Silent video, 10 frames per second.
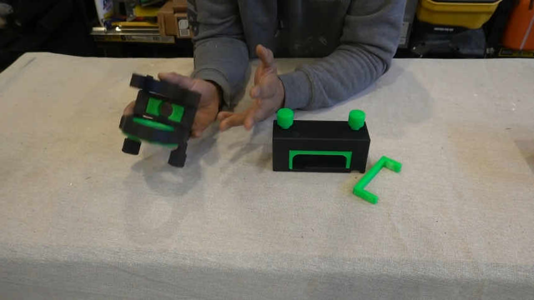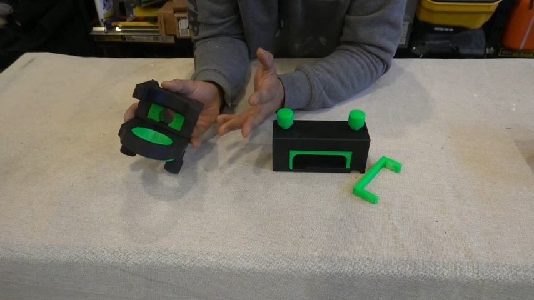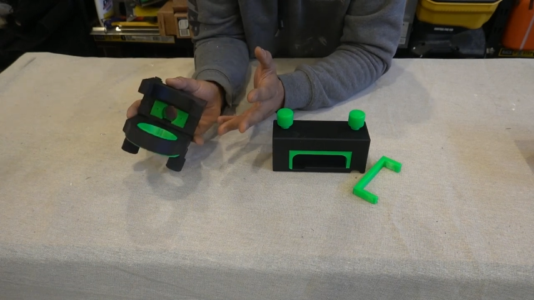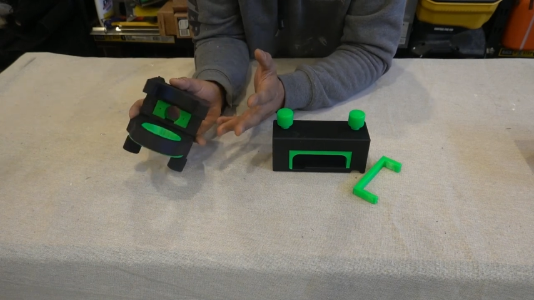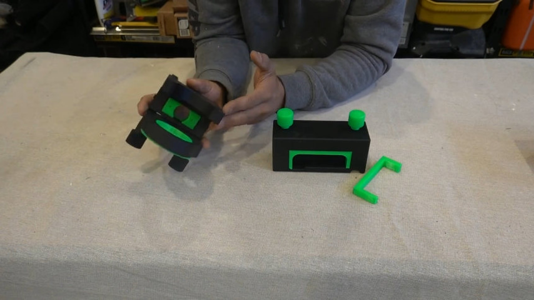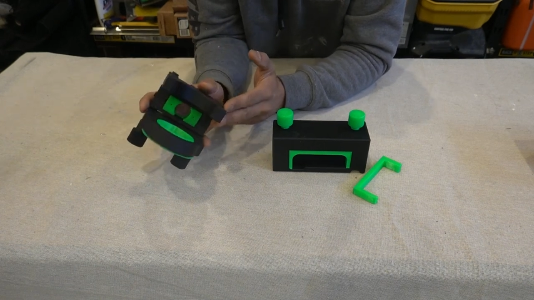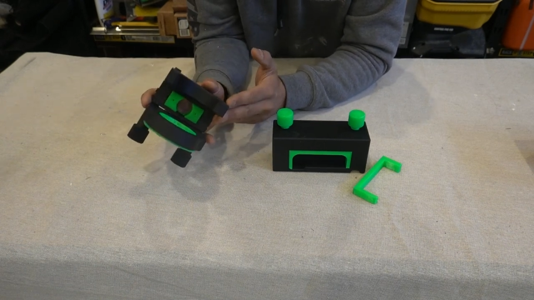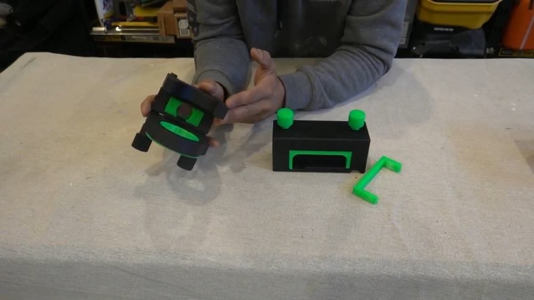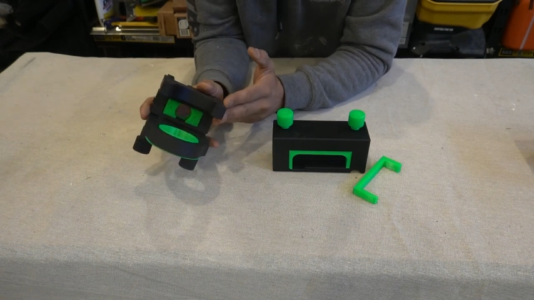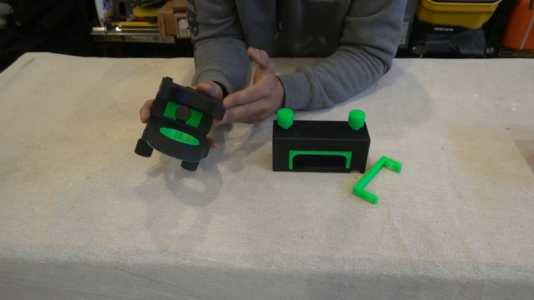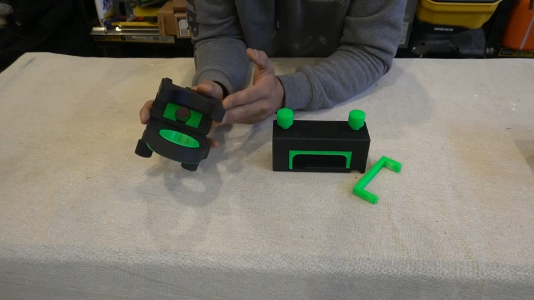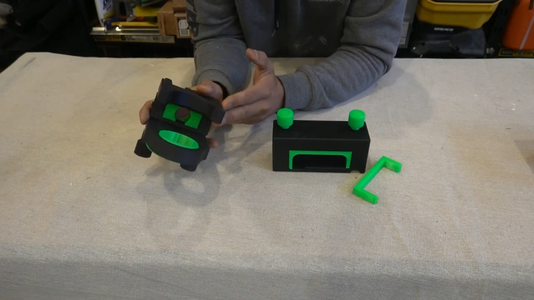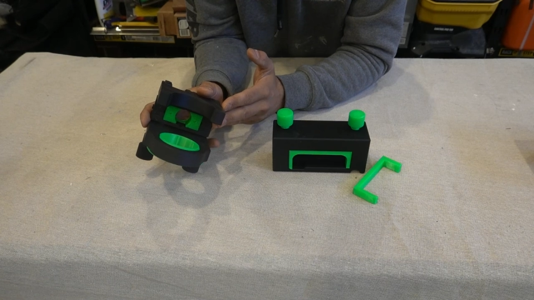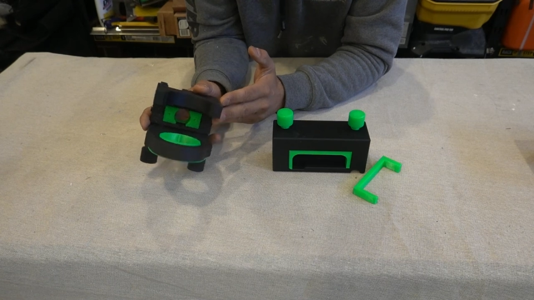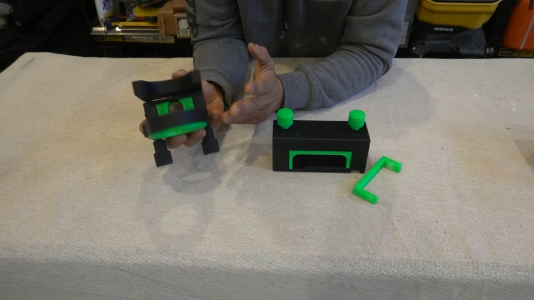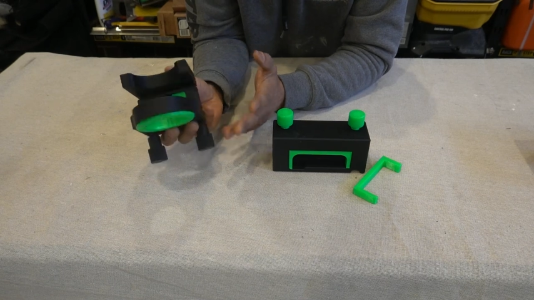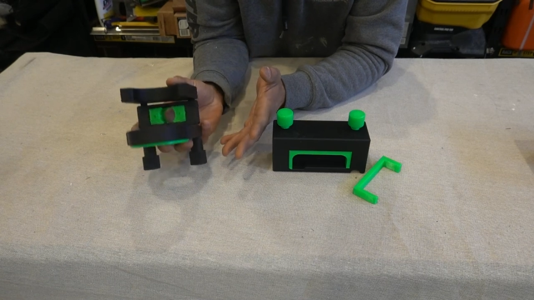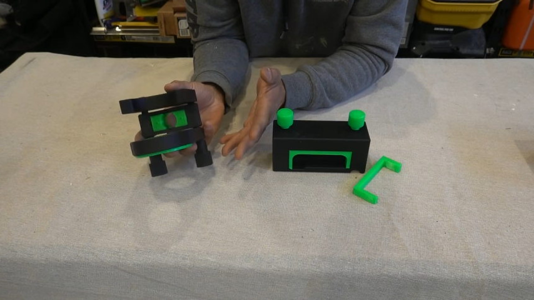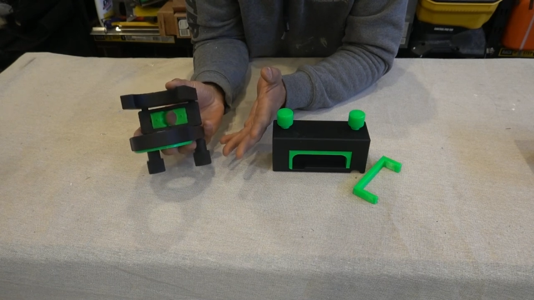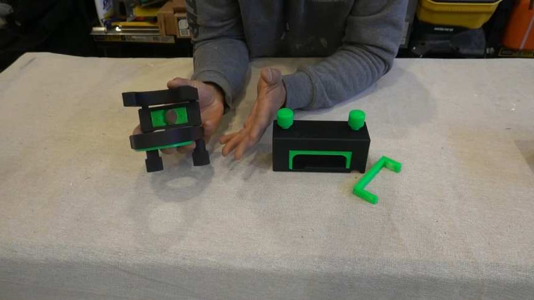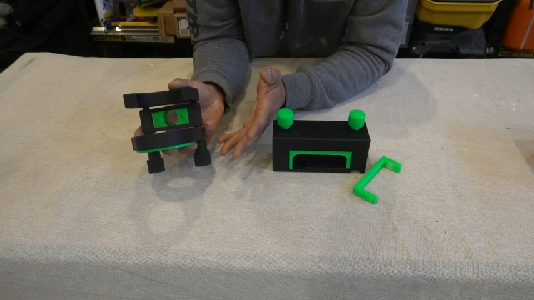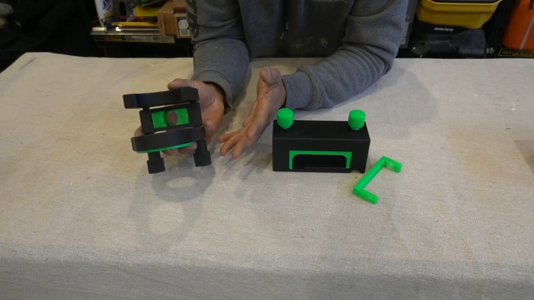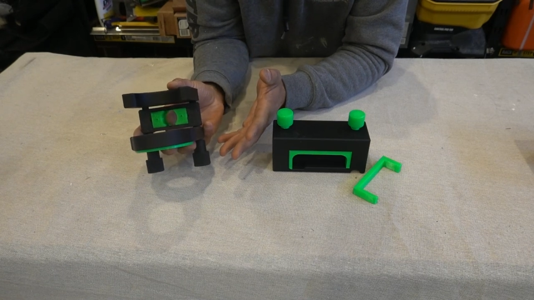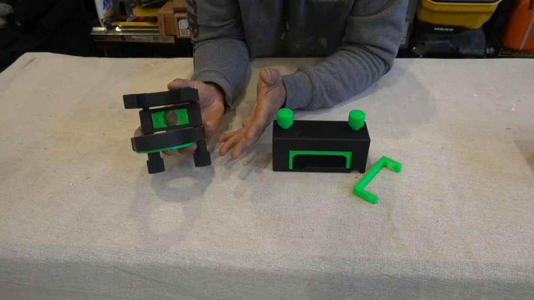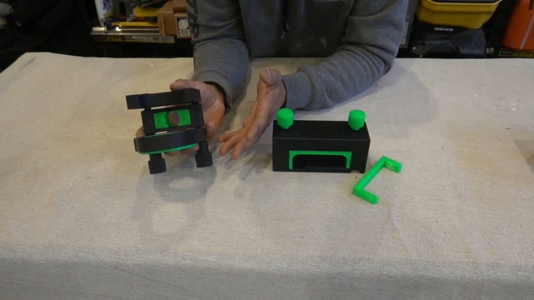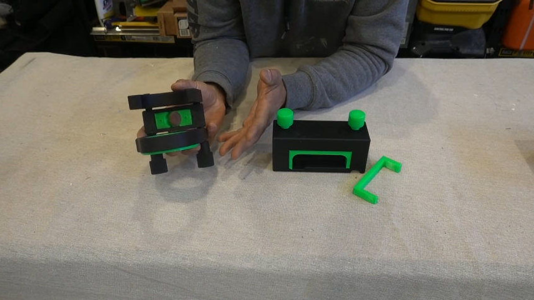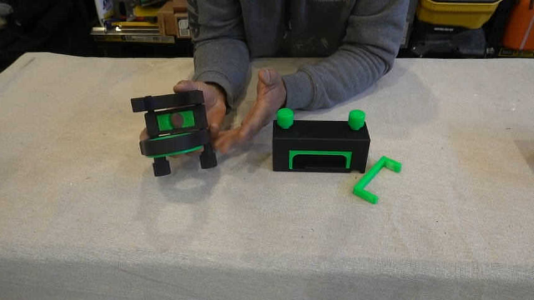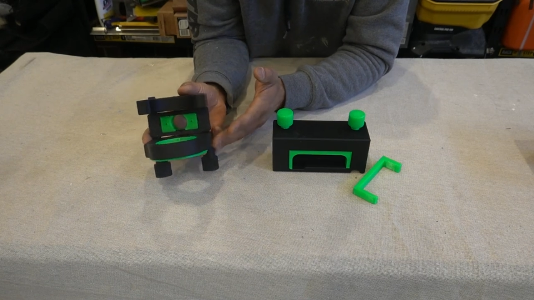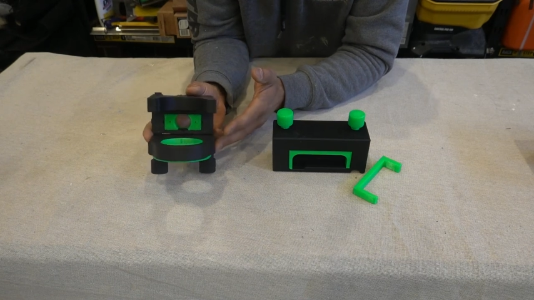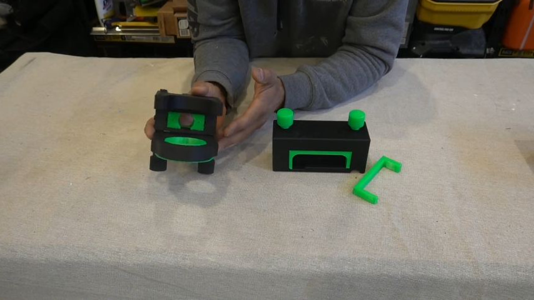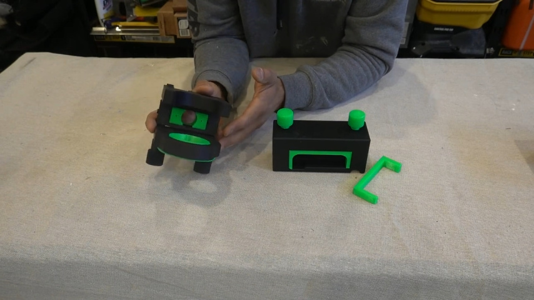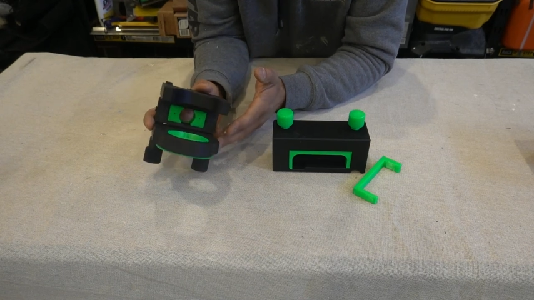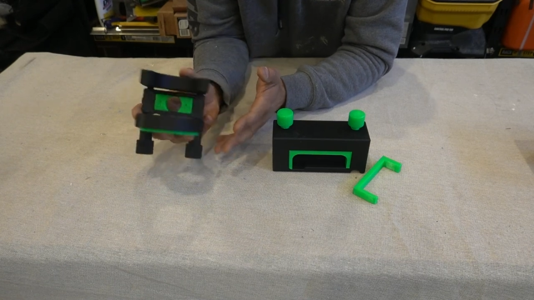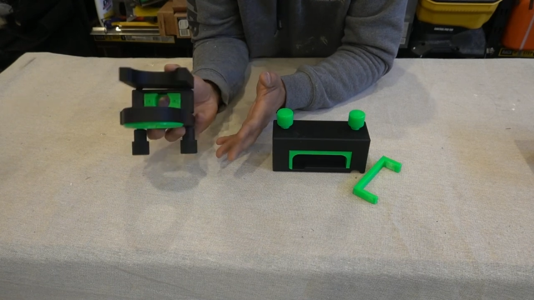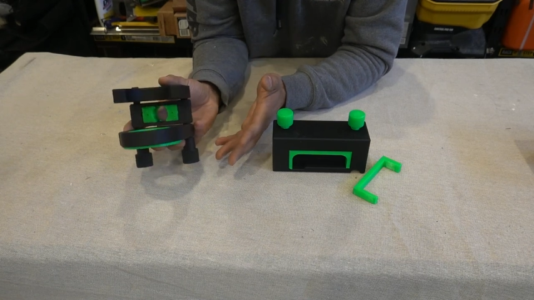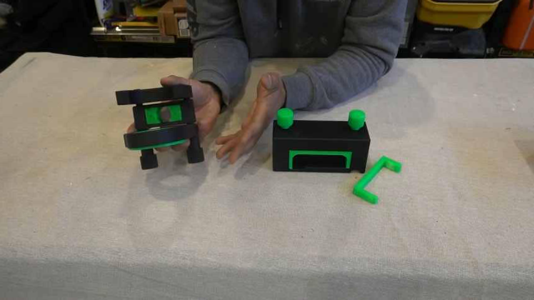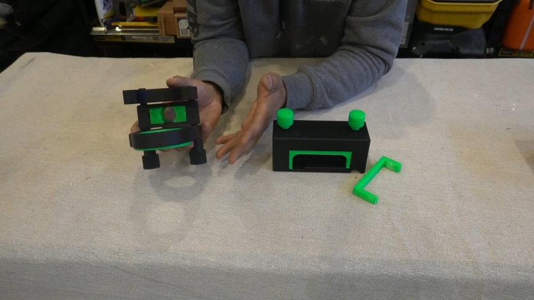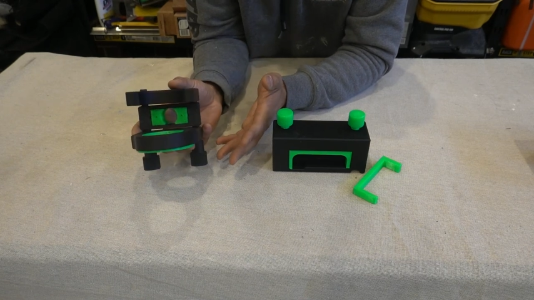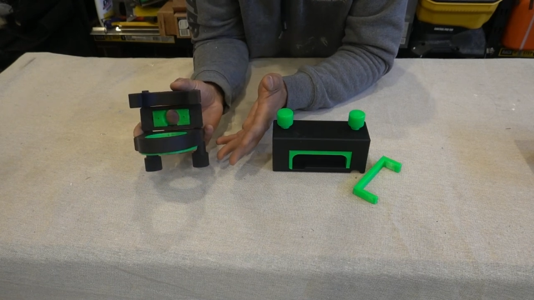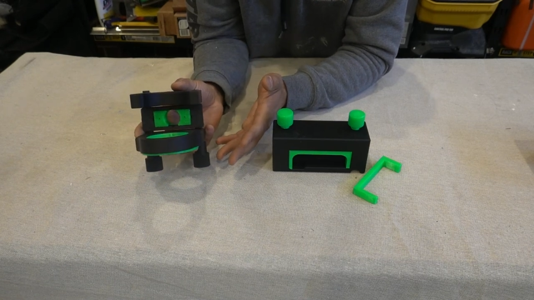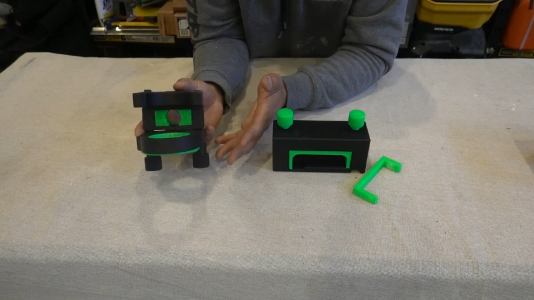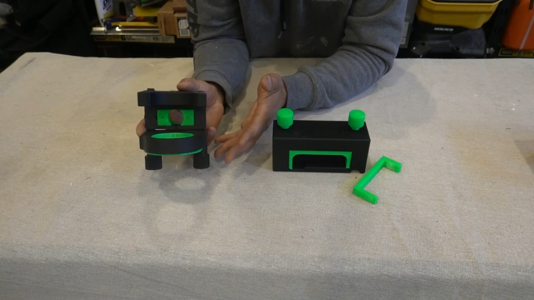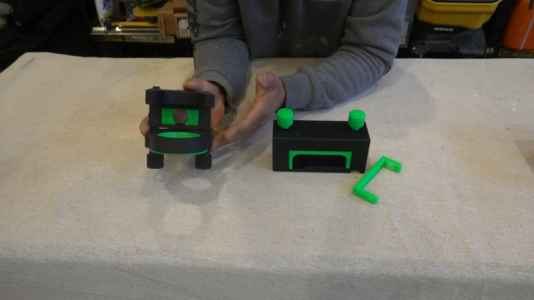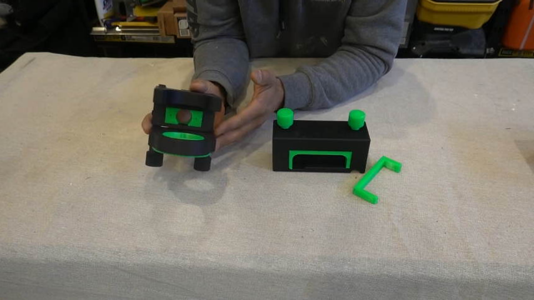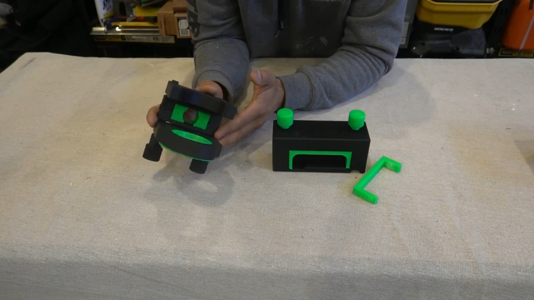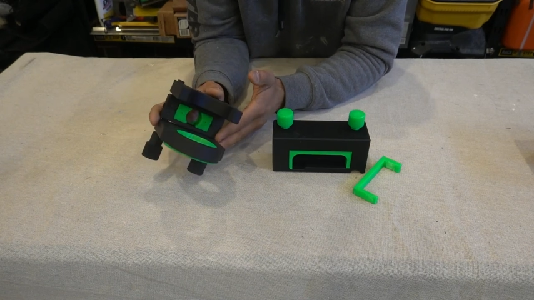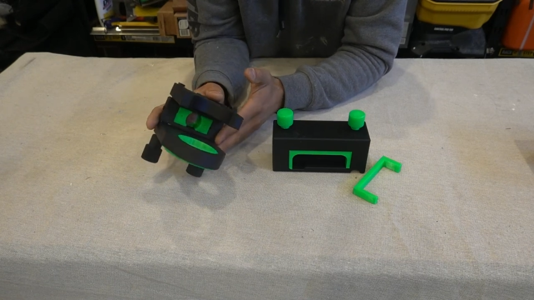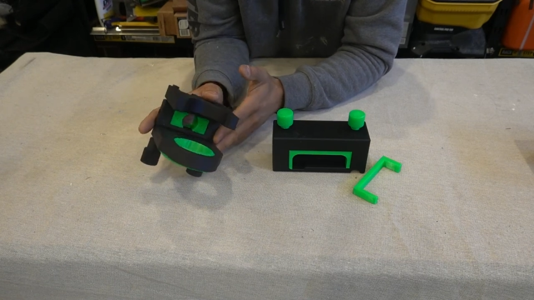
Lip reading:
(no speaker visible)